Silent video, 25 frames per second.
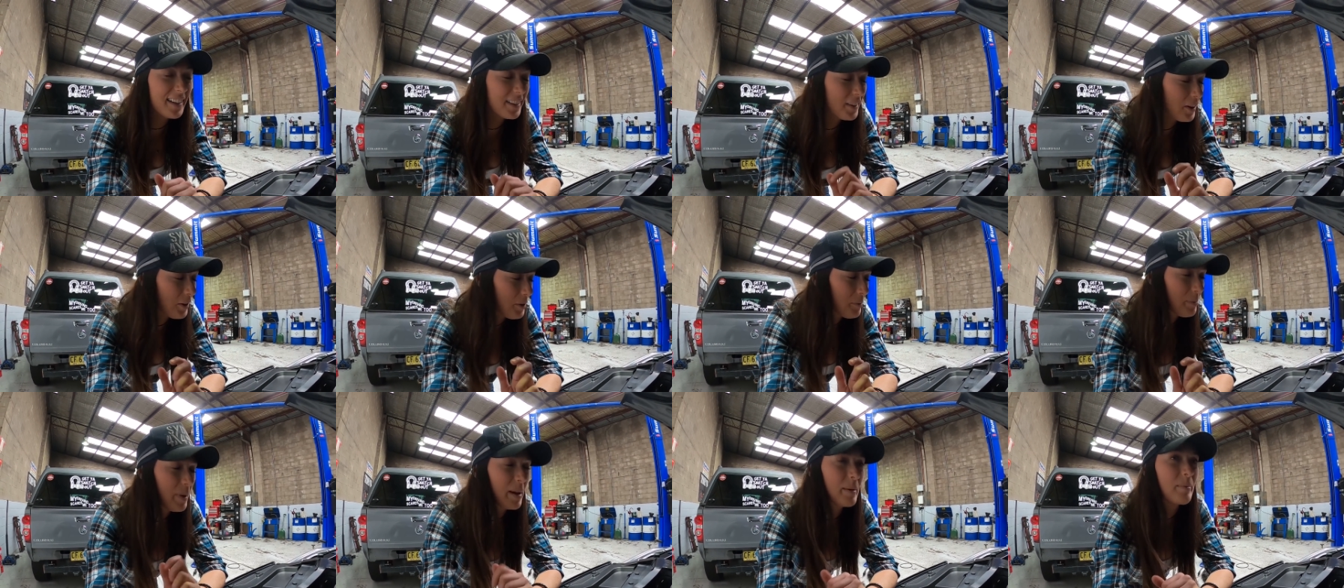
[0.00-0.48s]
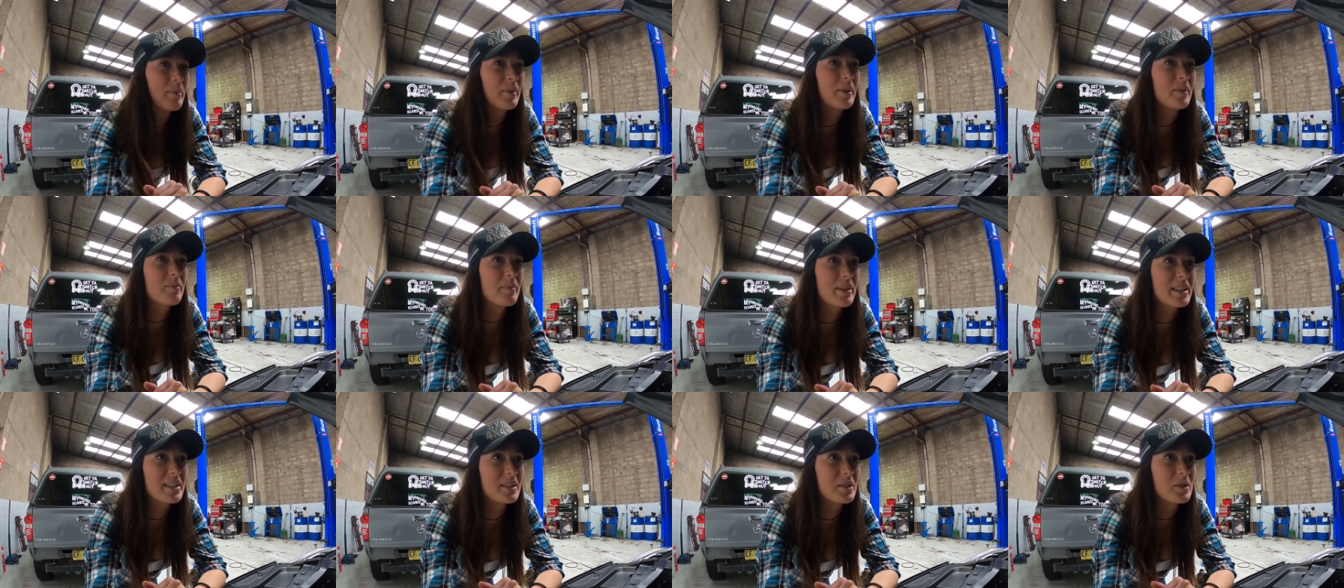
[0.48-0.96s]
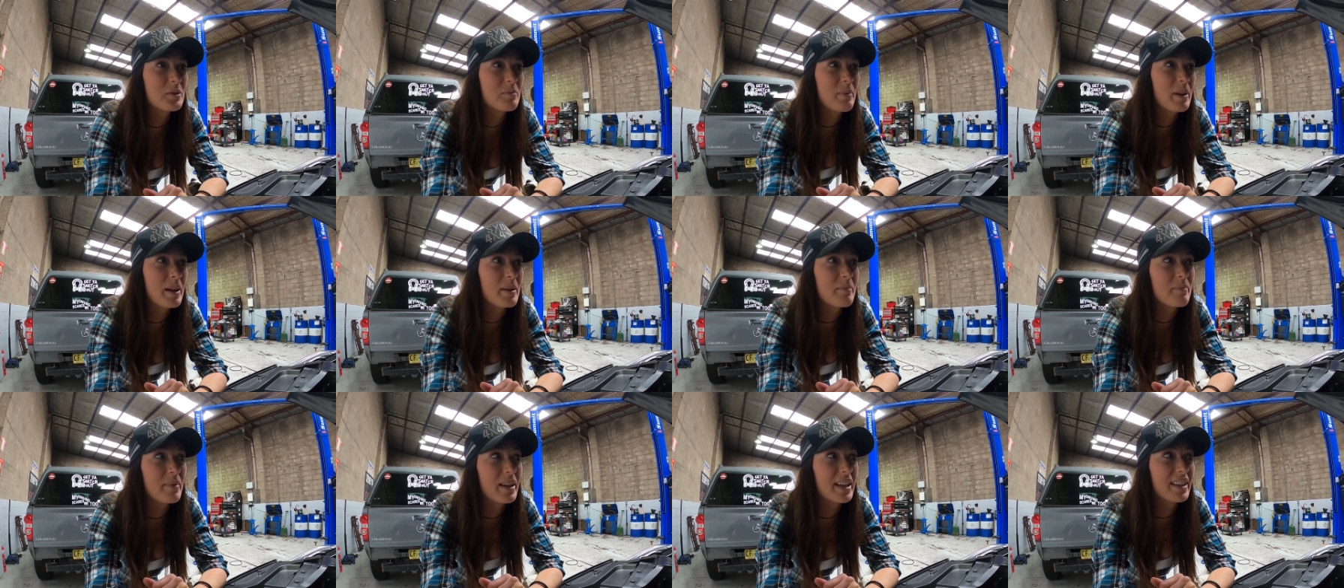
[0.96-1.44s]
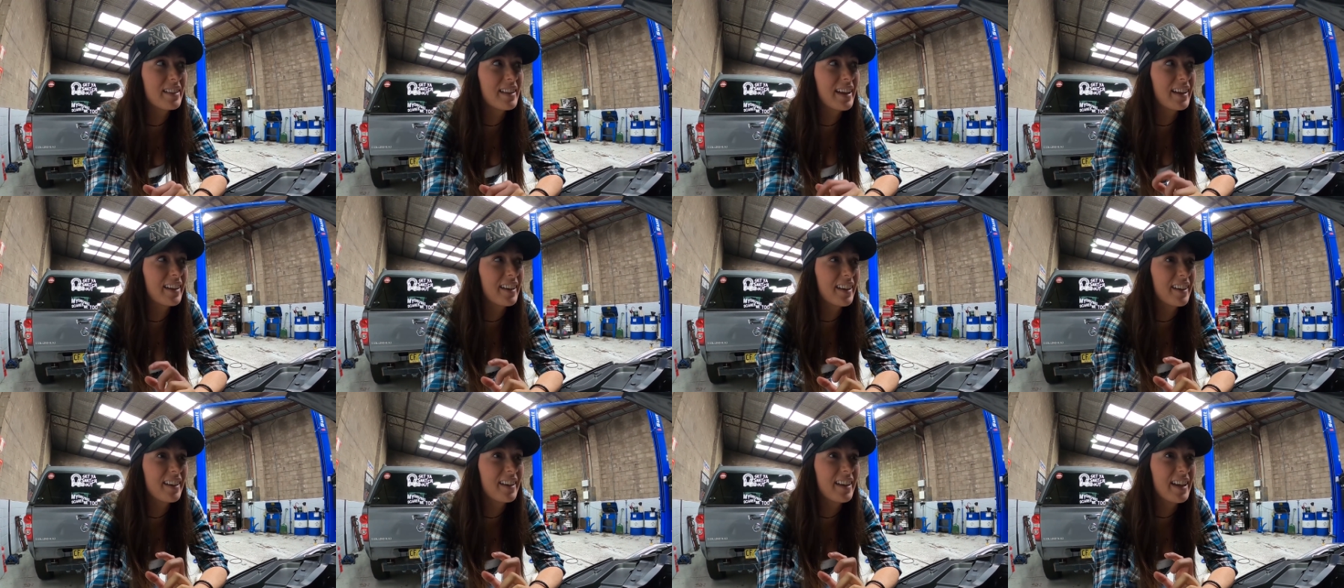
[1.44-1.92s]
A lot of people have messaged me and been
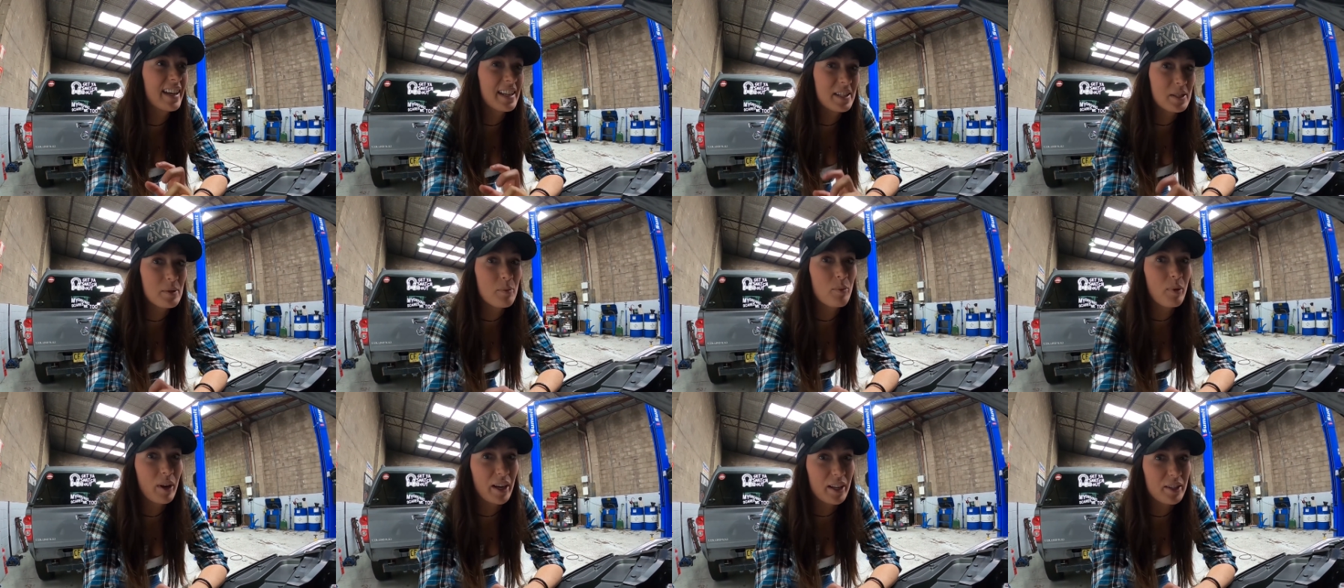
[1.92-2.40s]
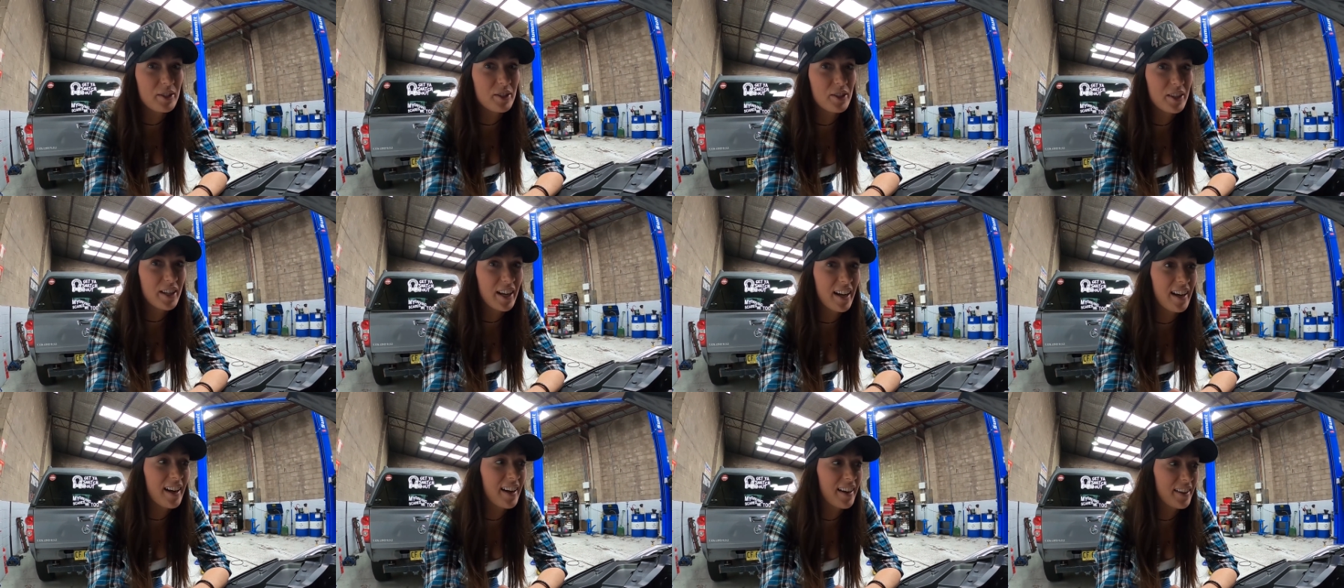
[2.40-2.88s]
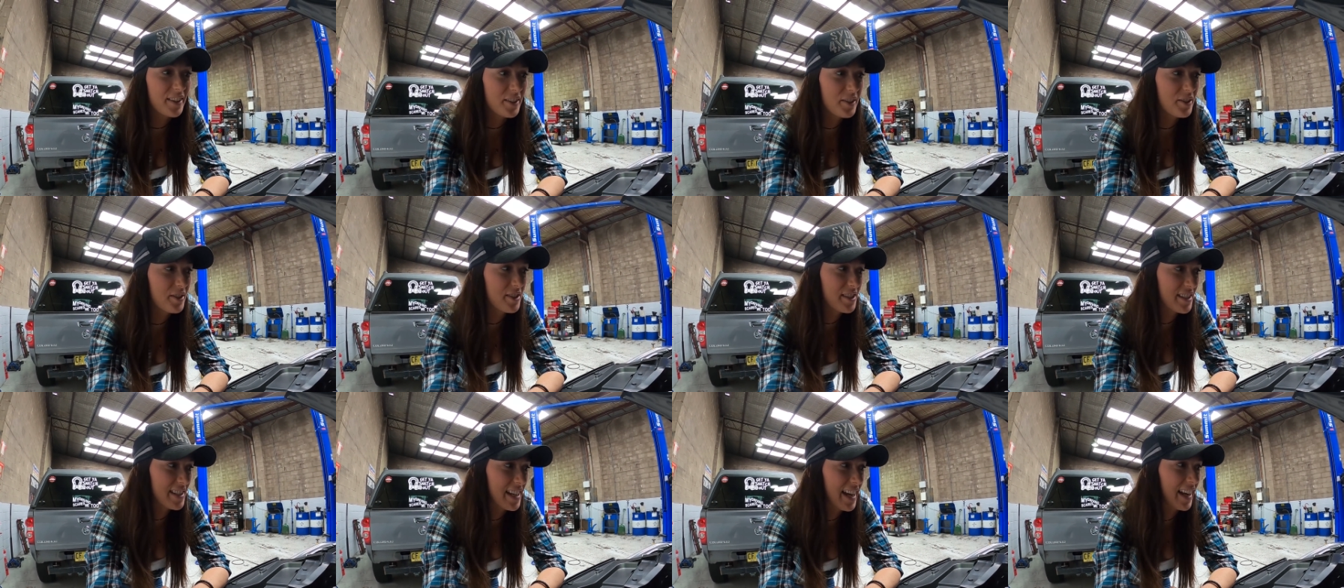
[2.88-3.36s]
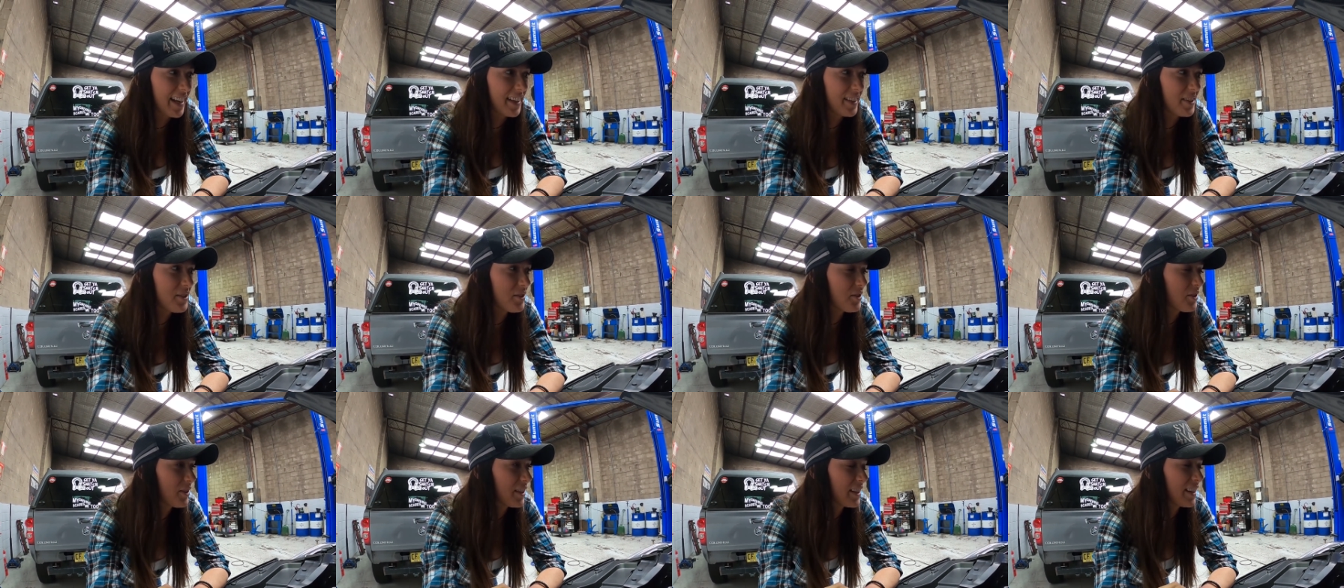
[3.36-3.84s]
like, it's a brand new car, you're insane,
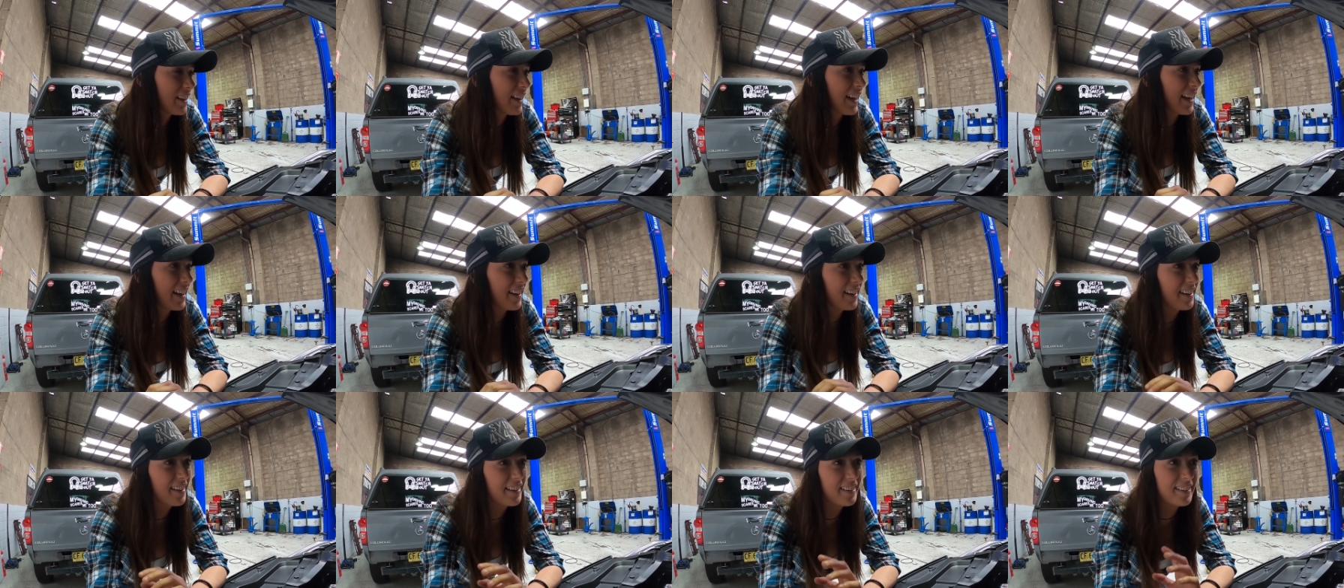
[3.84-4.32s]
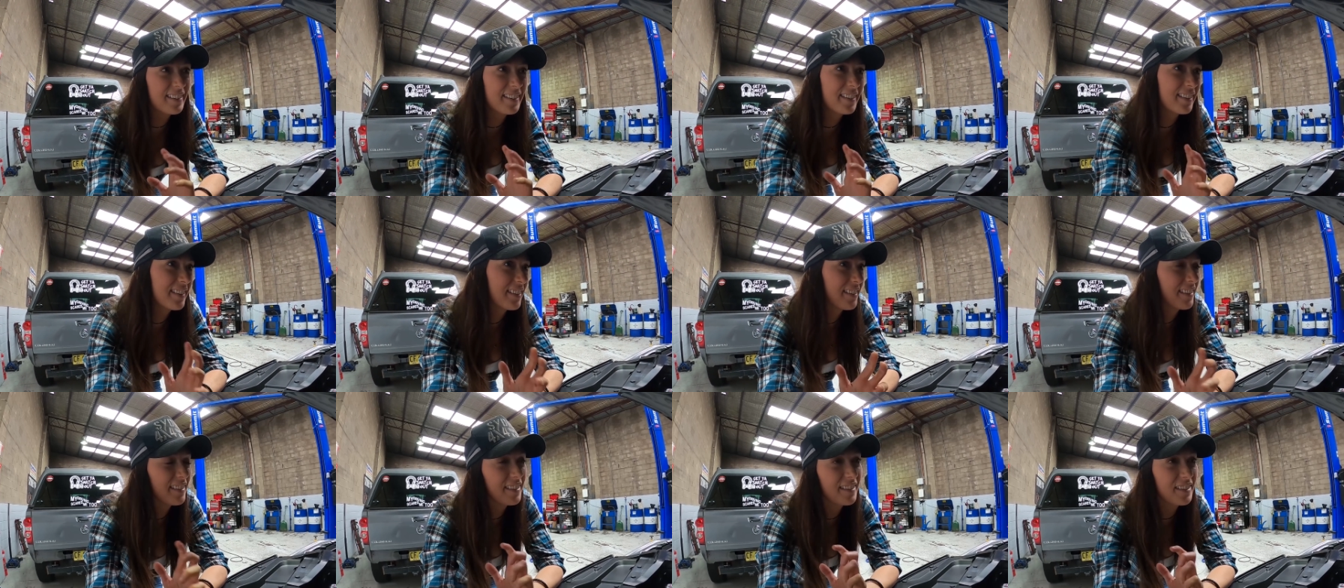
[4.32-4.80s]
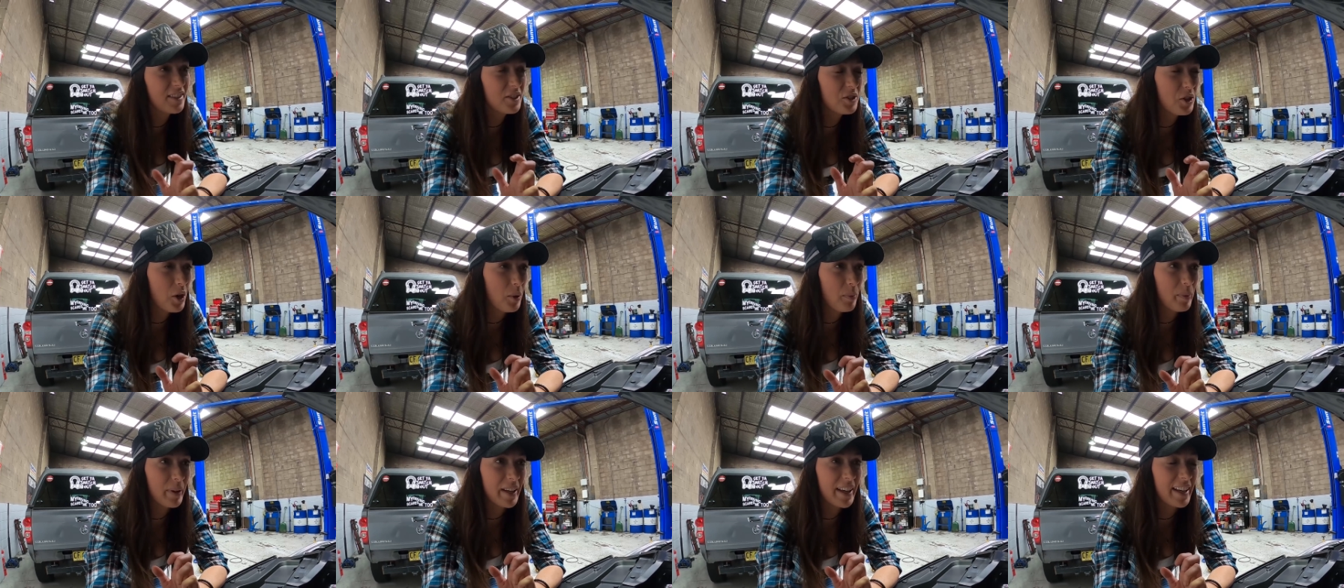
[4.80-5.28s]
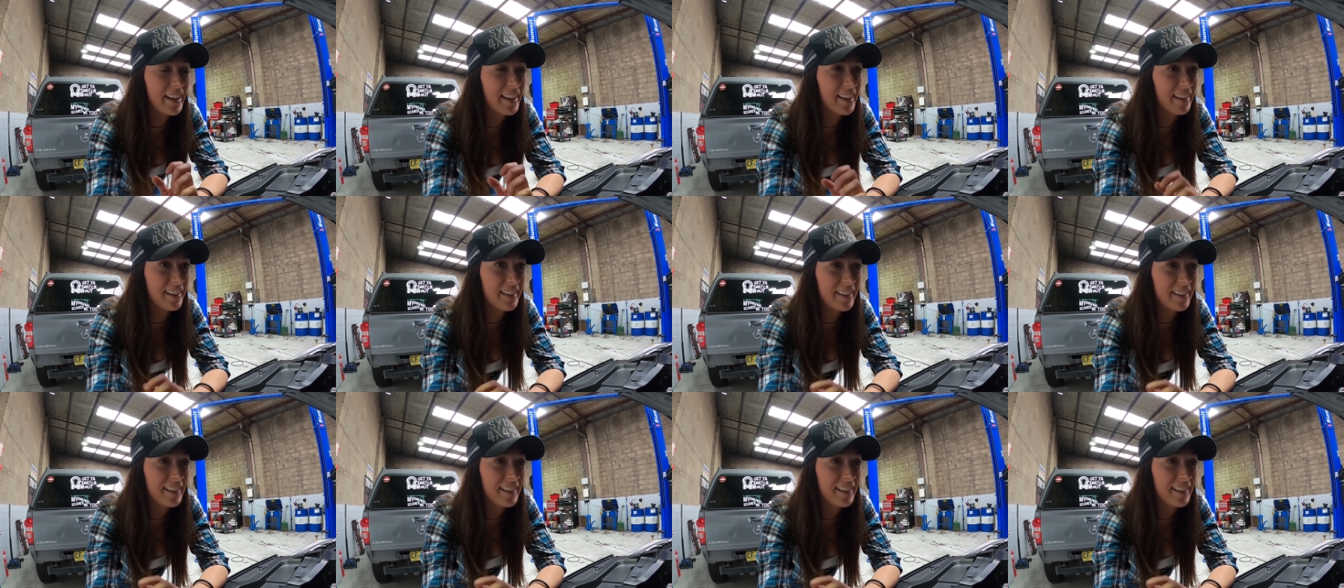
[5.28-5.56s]
you're already like chopping it.